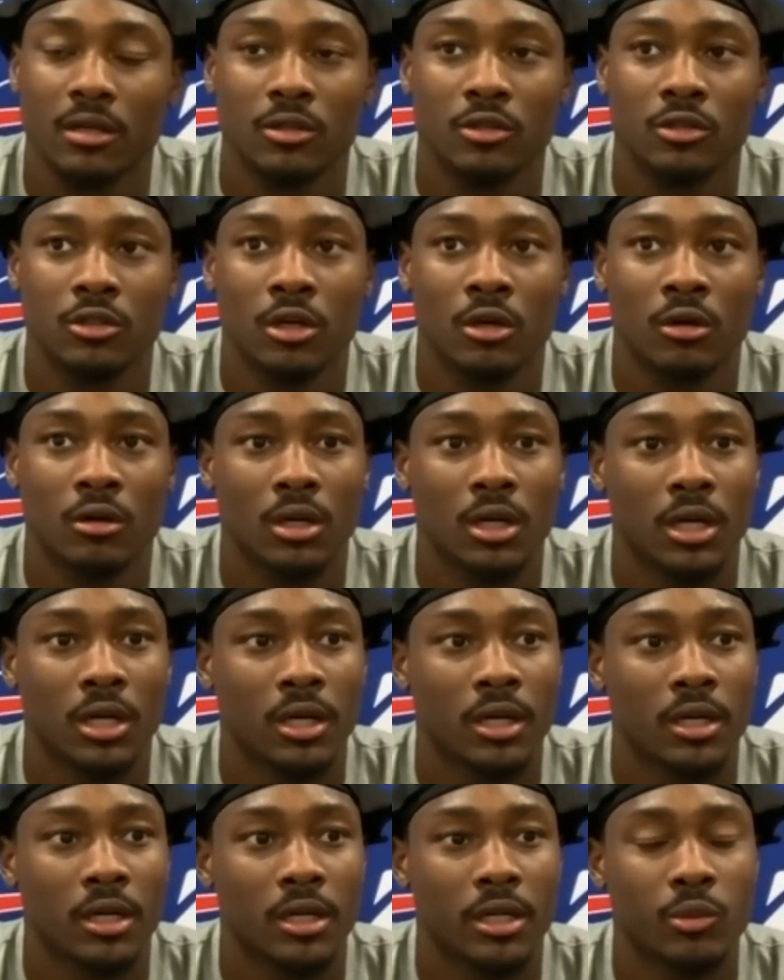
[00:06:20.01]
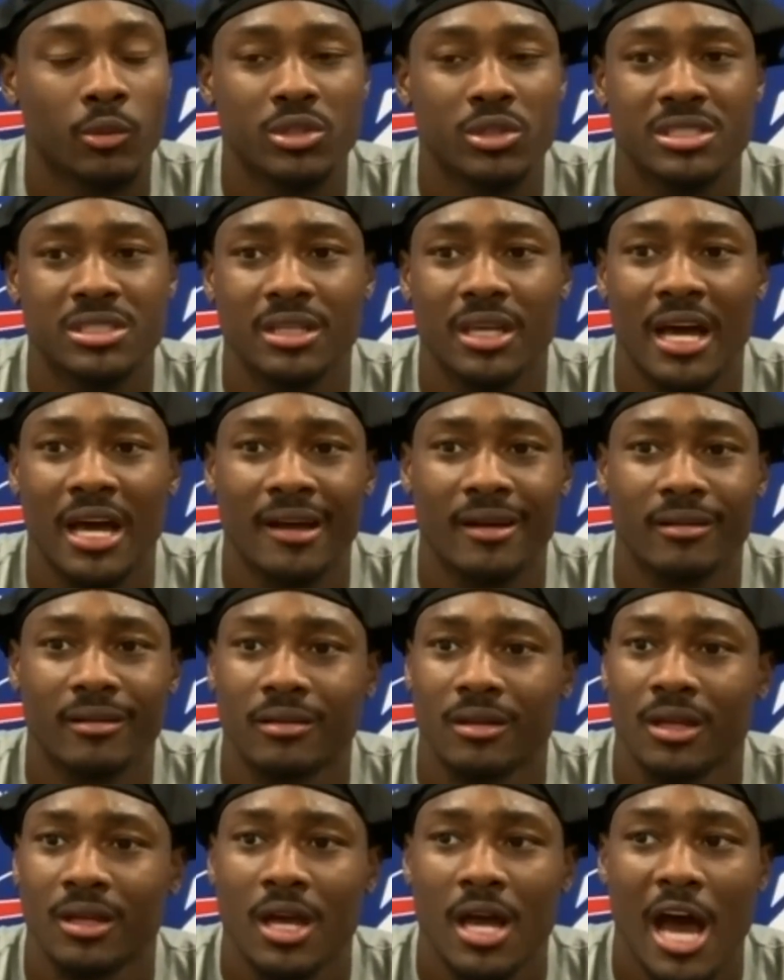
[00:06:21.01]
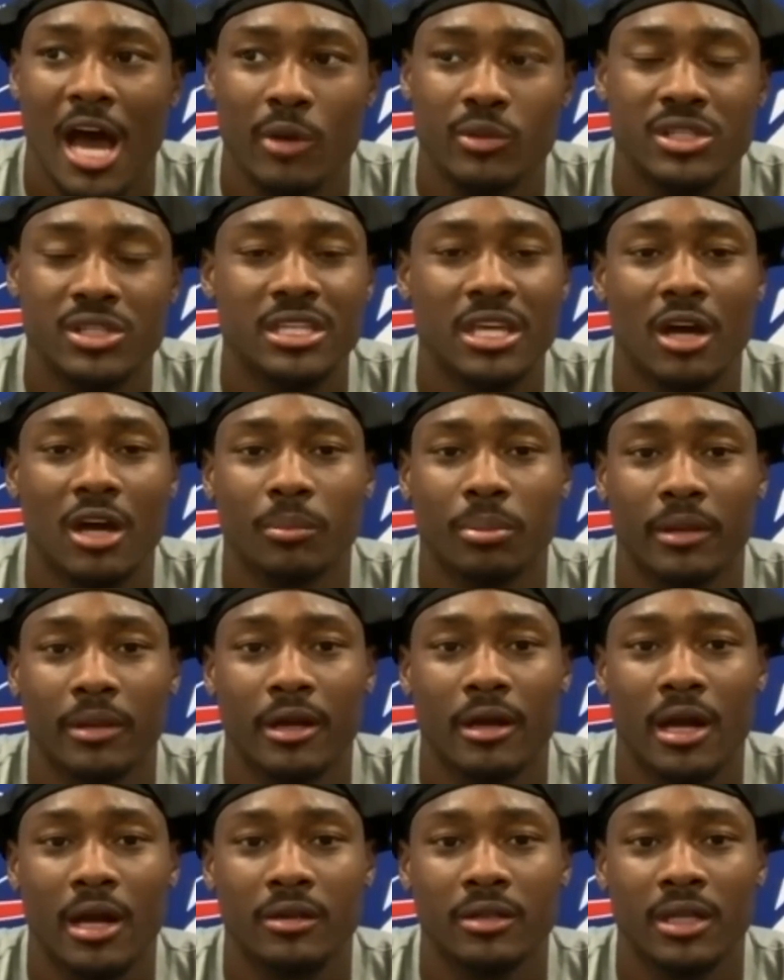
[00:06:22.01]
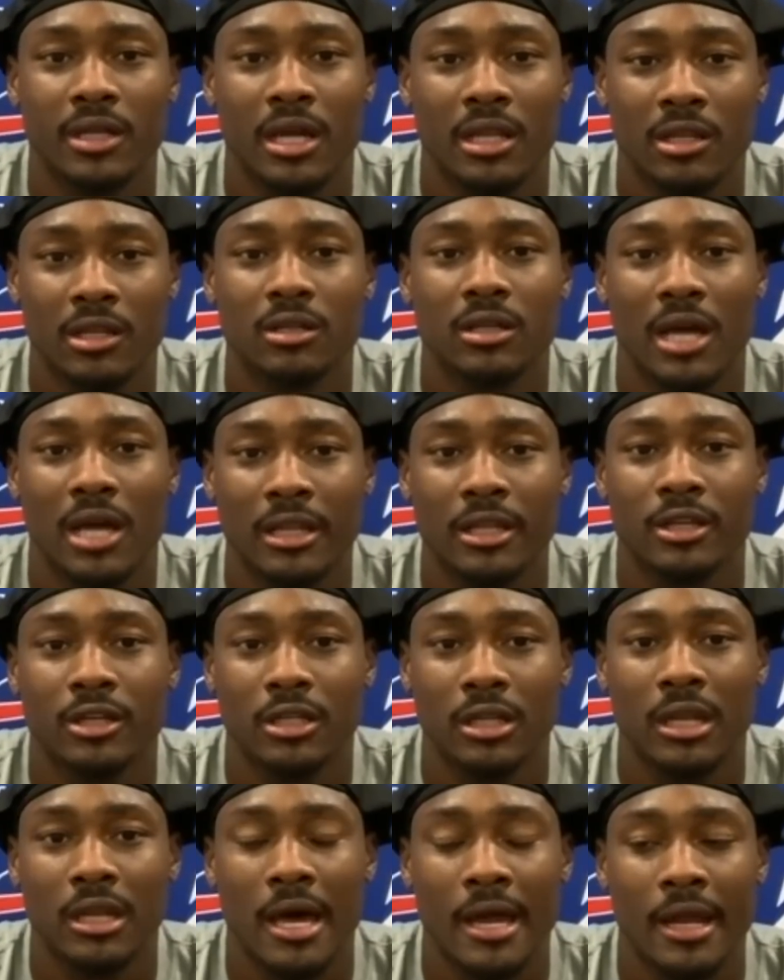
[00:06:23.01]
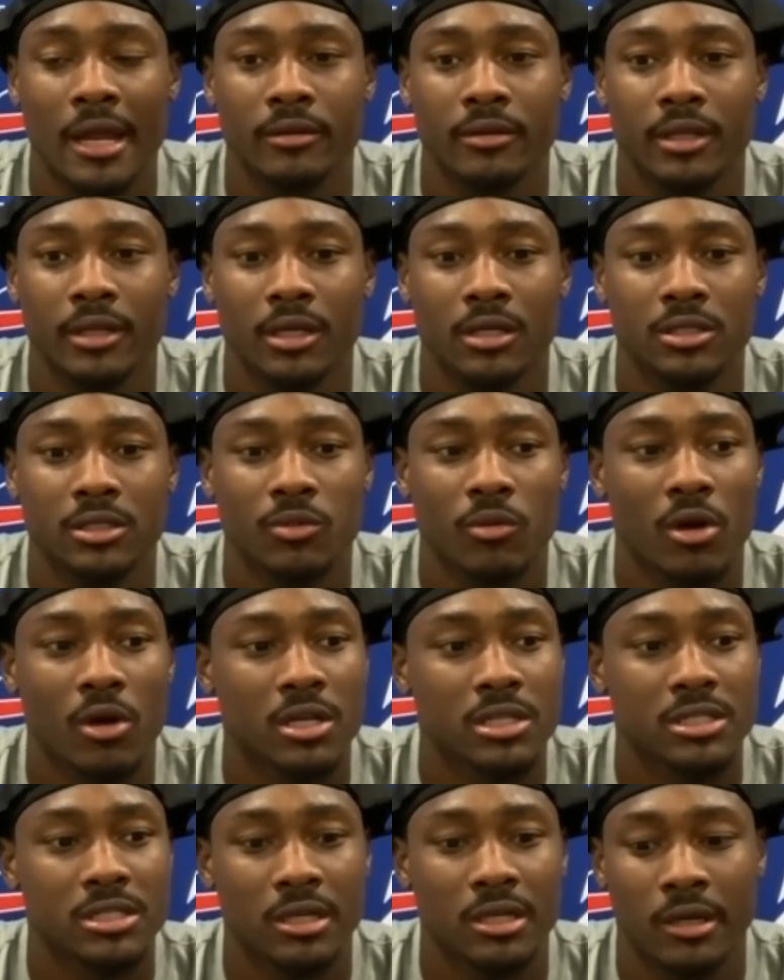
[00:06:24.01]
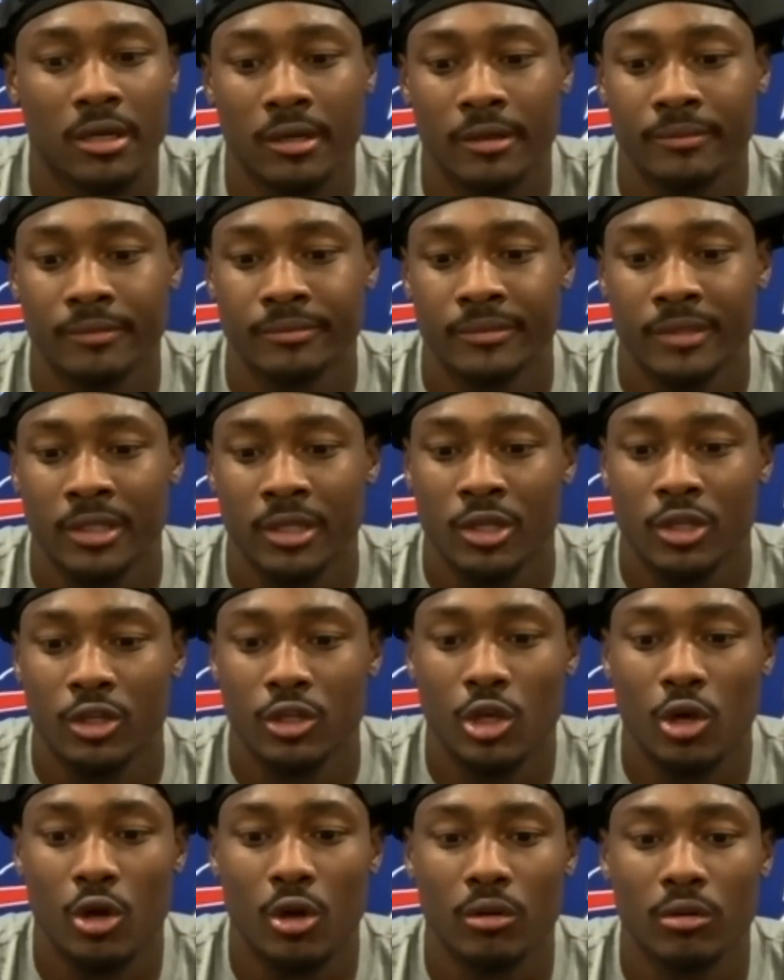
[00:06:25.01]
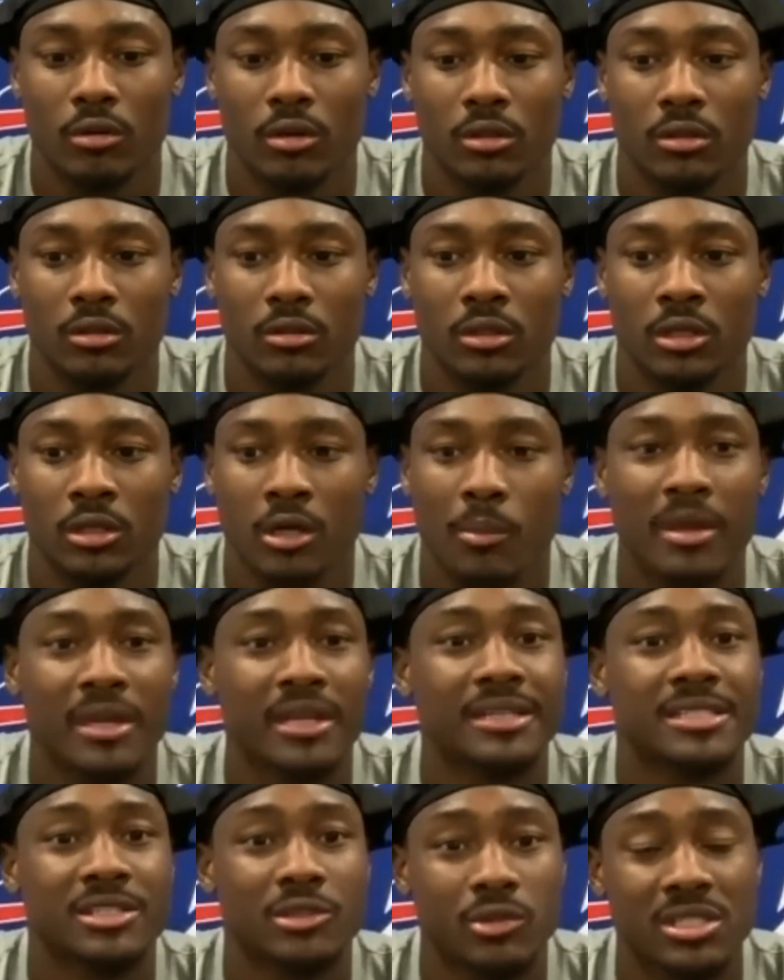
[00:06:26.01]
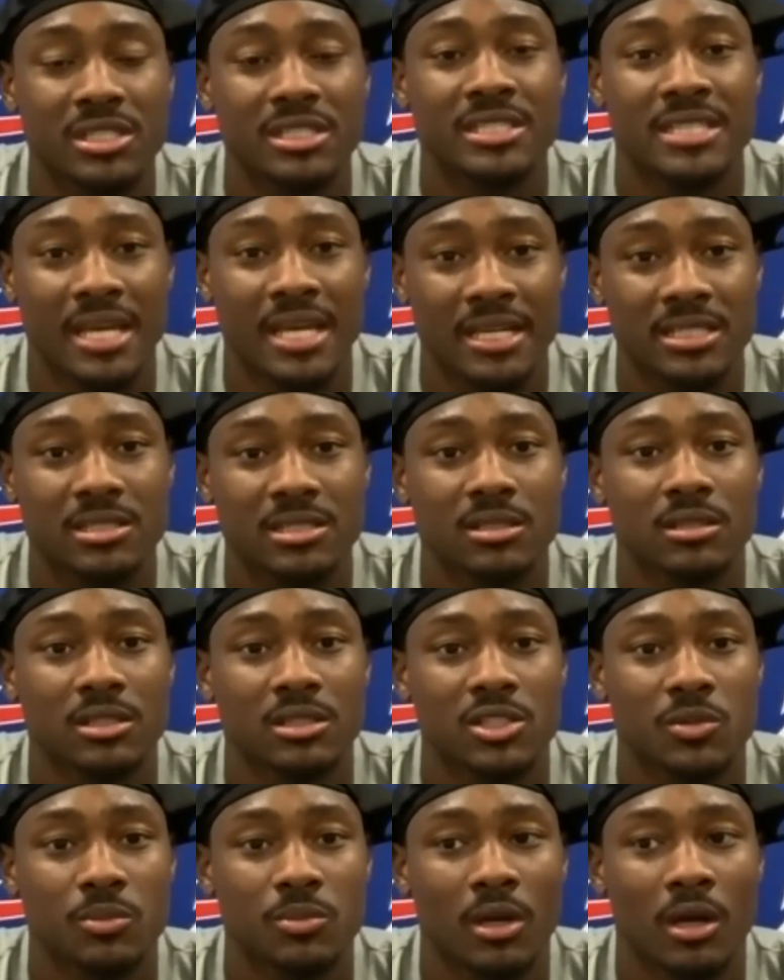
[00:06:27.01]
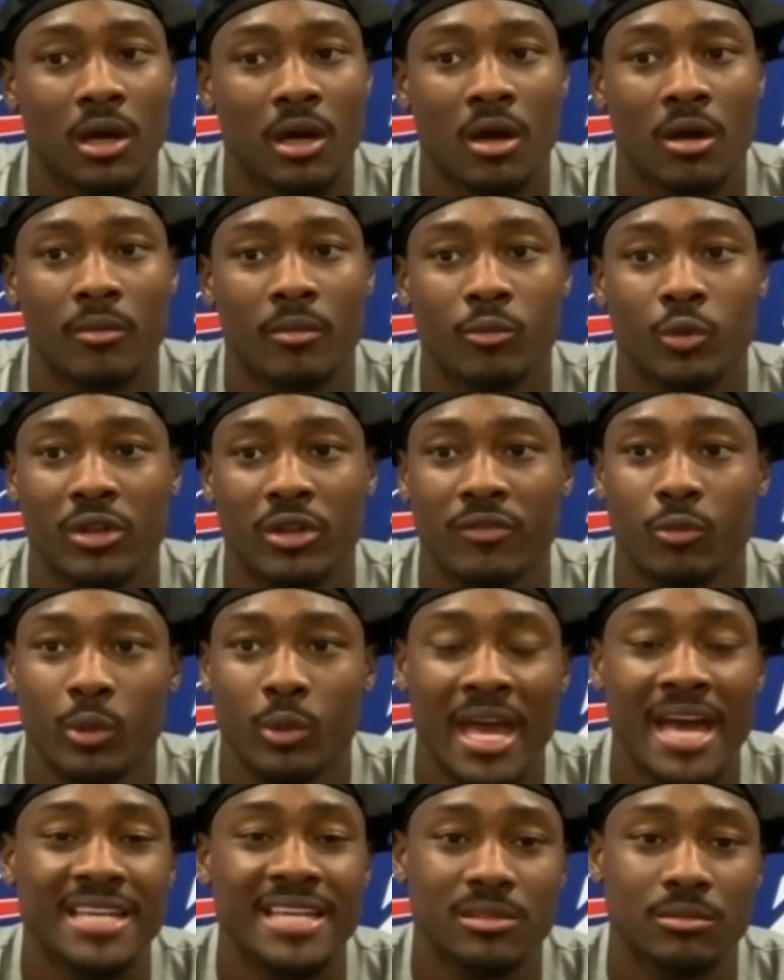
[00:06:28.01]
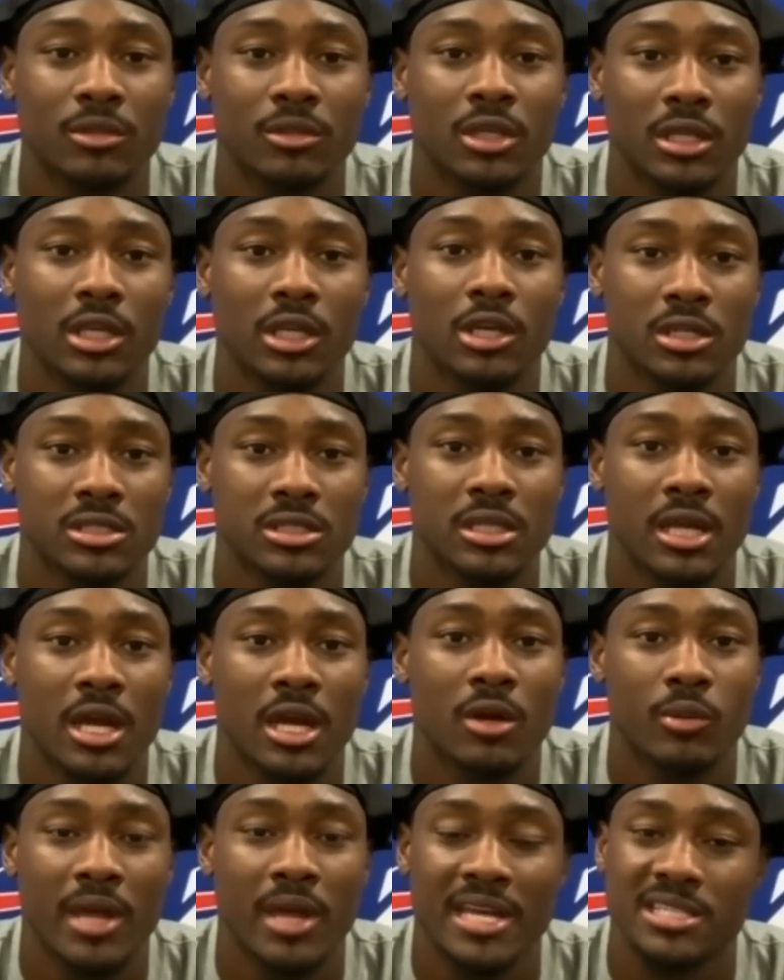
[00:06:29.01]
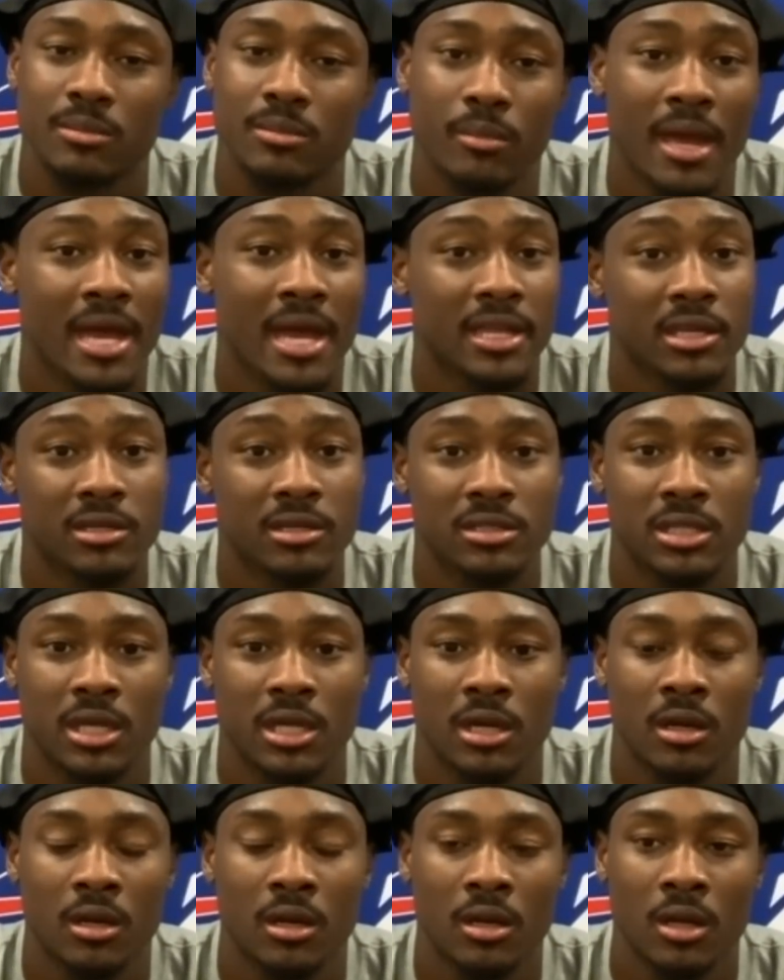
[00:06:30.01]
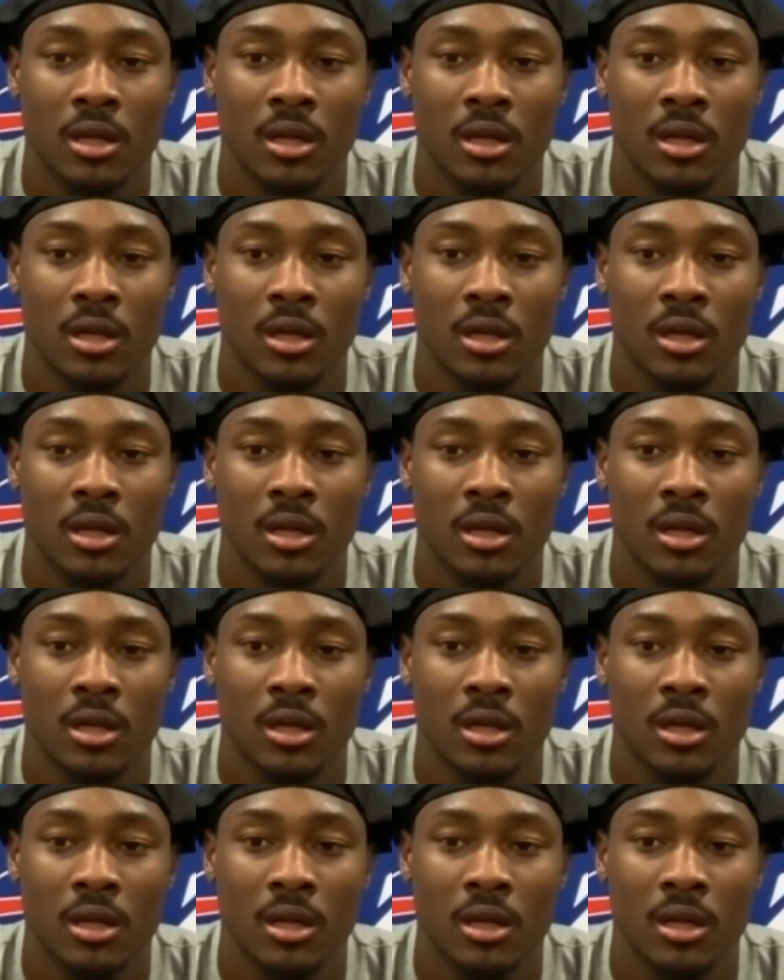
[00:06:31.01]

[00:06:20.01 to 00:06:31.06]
You know, uh, it was I, I was a young player out there. I learned I learned a lot out there as far as uh, you know, committing to success experience. Um, we we had some good years there. We had some bad years there.